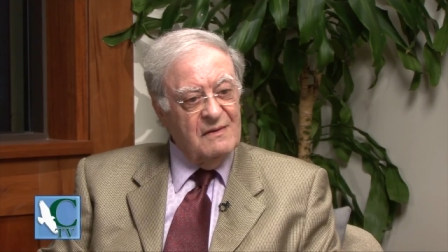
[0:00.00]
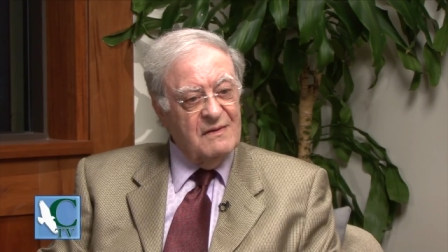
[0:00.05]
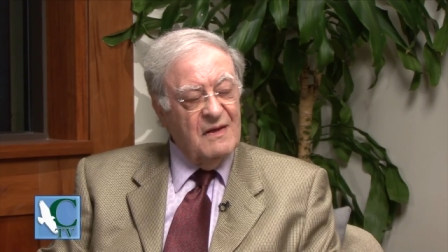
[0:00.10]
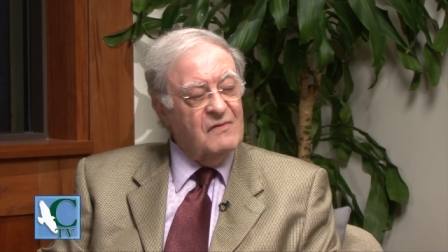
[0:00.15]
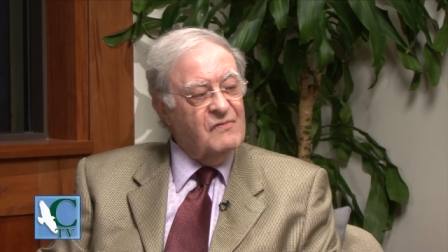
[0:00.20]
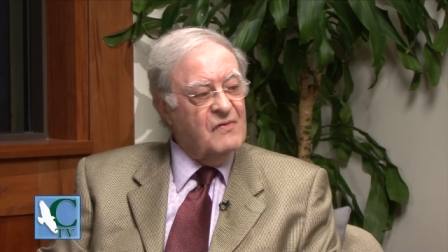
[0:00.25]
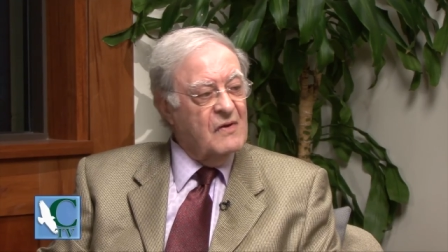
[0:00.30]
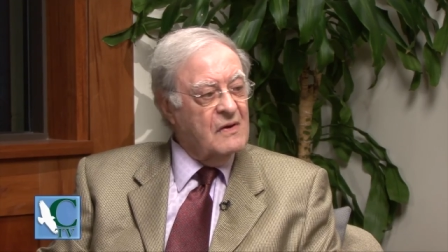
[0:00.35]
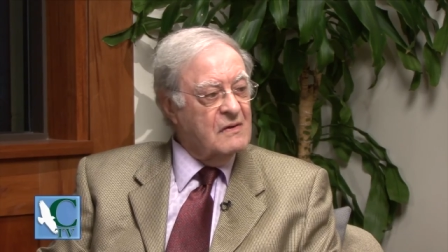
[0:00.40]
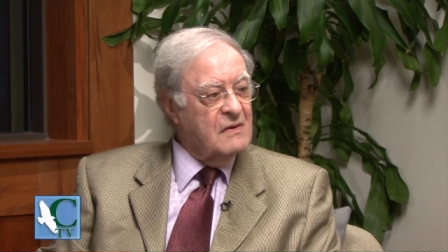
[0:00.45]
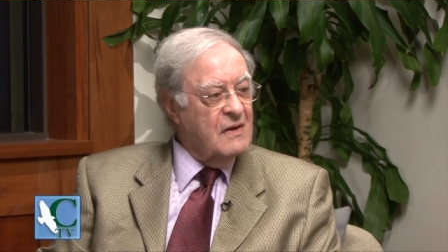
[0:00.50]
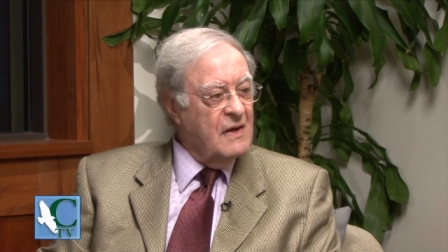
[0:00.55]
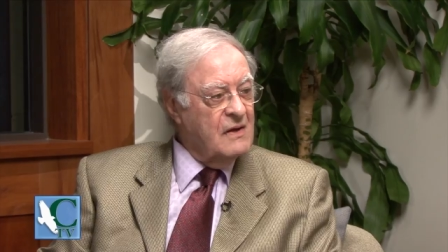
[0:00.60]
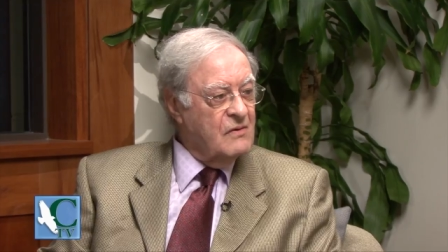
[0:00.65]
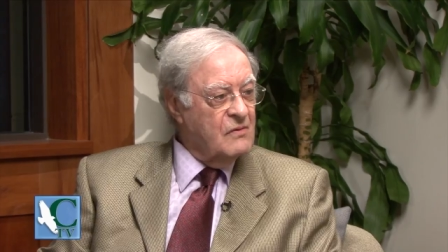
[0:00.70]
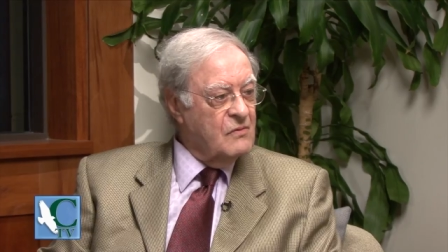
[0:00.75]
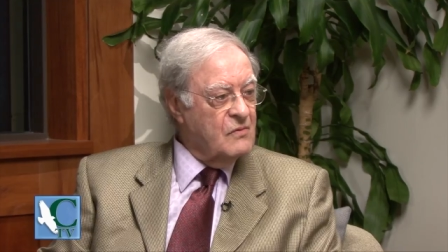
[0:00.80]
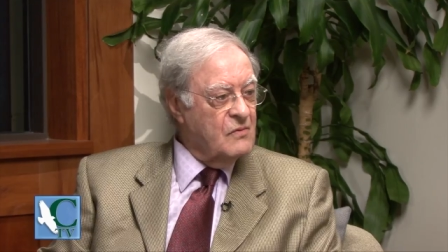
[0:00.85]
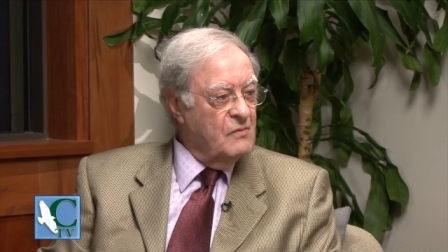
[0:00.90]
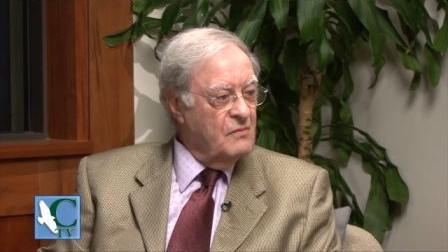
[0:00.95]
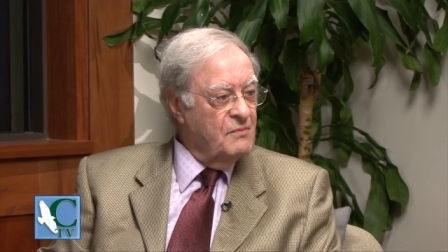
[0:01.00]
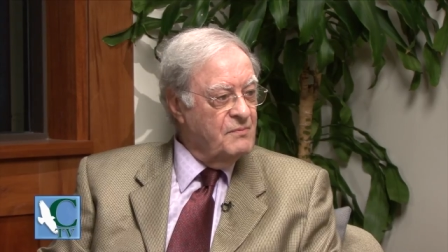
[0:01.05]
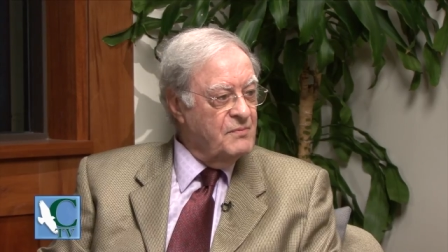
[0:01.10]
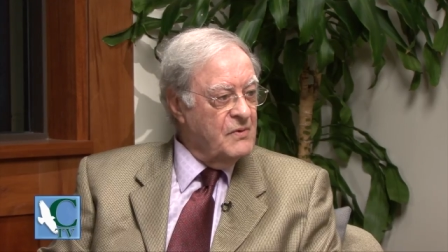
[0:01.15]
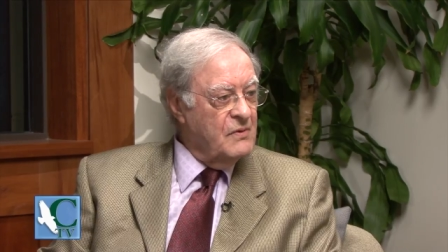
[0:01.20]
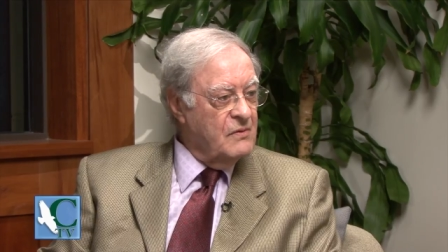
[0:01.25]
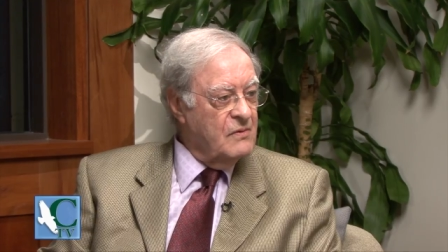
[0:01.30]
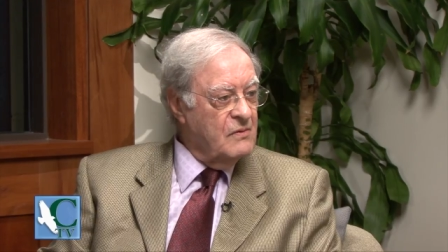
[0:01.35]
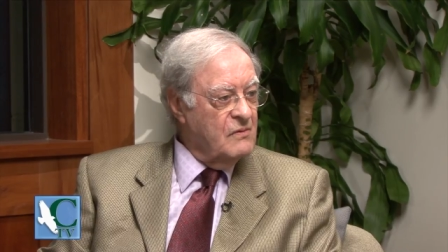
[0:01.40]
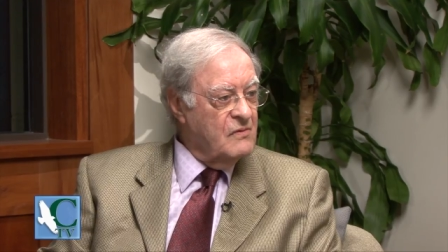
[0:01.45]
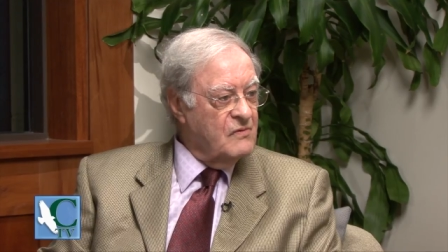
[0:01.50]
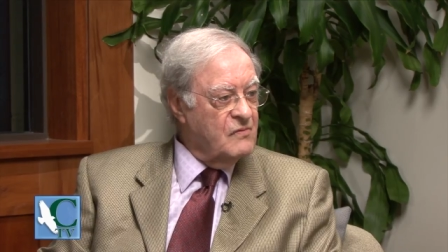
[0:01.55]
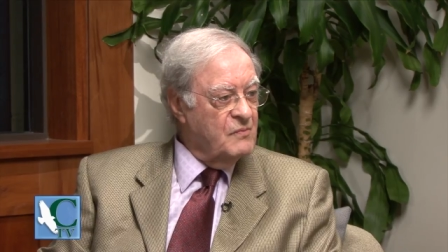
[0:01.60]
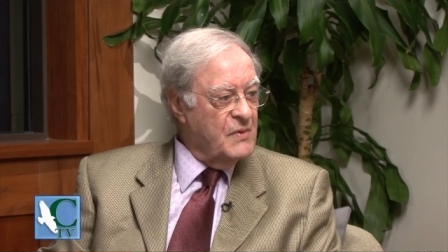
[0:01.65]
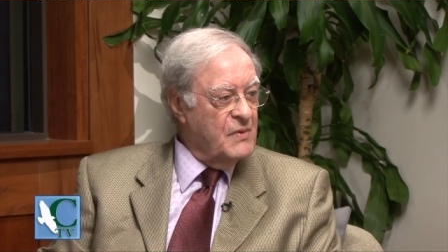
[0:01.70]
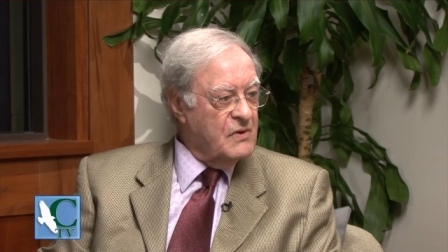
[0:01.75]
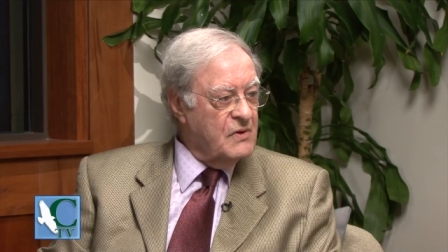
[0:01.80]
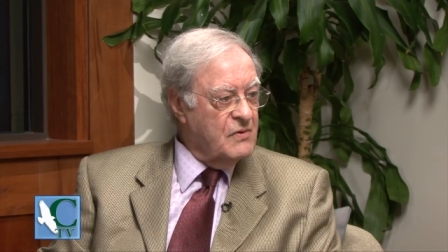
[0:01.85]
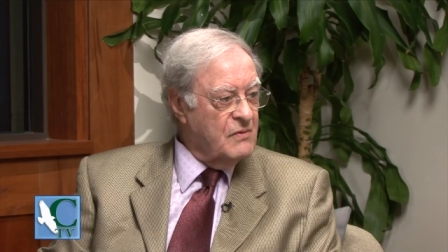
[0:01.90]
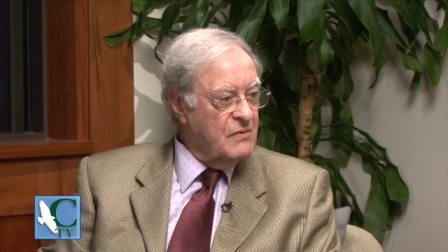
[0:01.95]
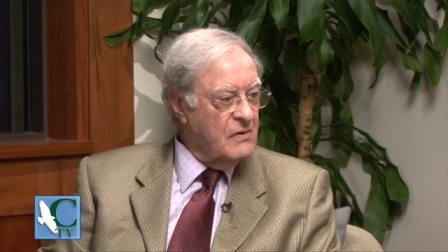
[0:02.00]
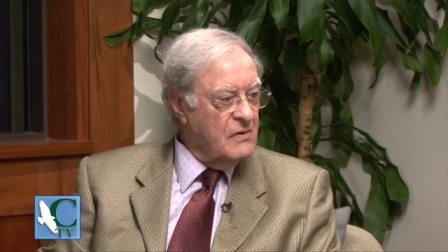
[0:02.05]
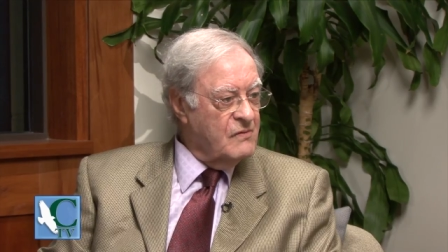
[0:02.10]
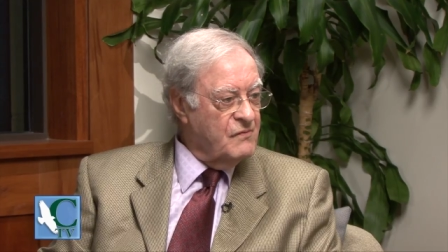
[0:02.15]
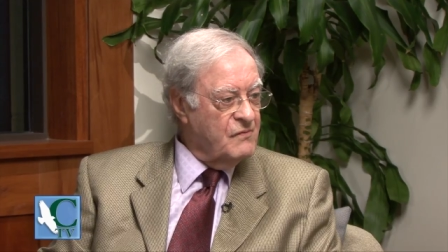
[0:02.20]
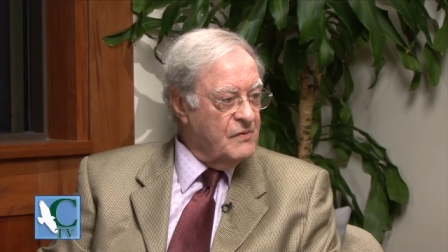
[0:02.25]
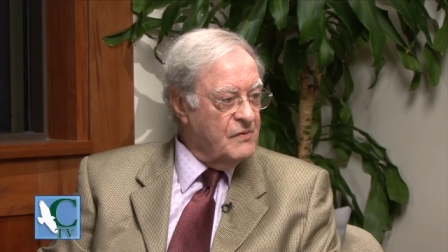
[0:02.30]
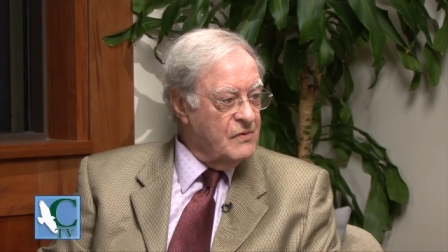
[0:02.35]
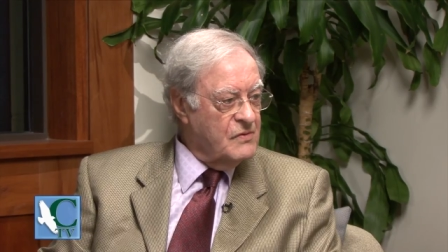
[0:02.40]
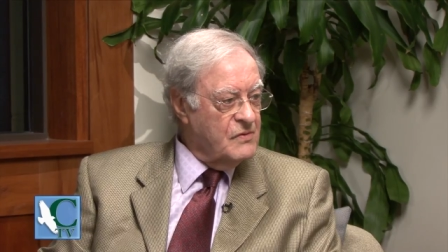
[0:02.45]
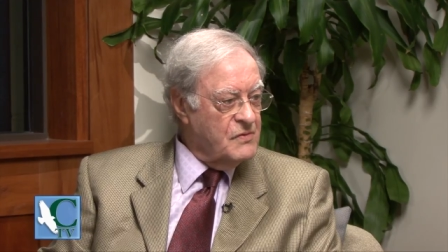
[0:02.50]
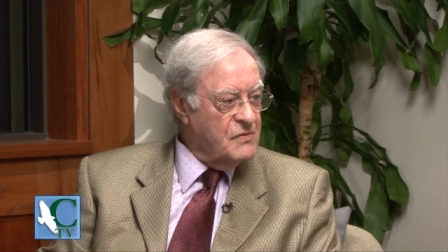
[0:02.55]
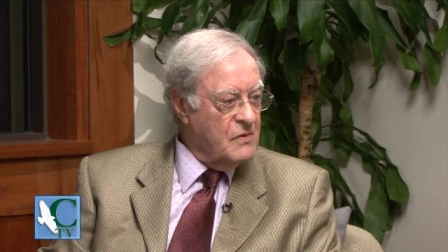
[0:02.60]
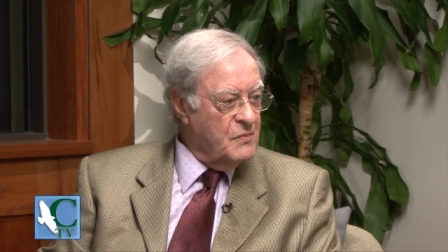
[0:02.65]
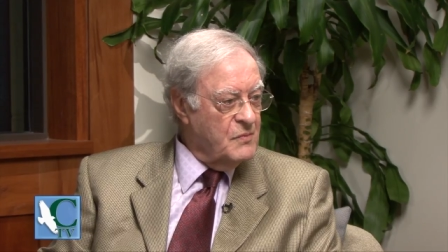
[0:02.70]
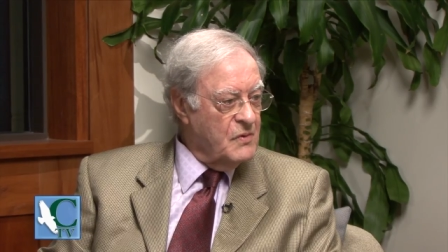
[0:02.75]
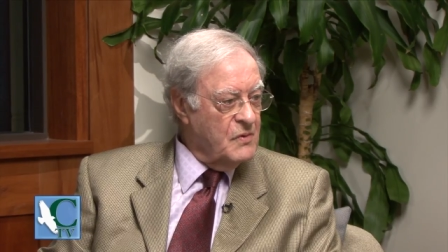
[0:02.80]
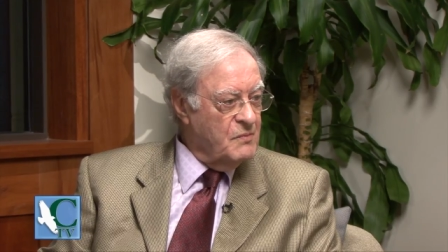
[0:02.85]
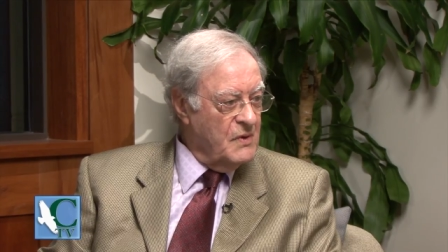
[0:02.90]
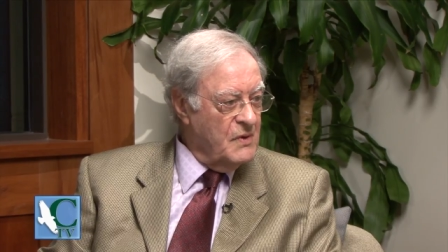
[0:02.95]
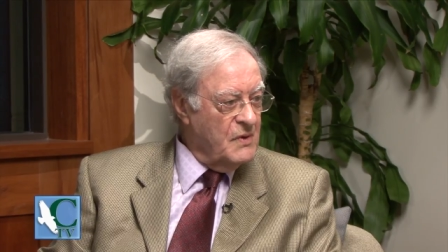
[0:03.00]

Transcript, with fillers: designated to produce materials for the German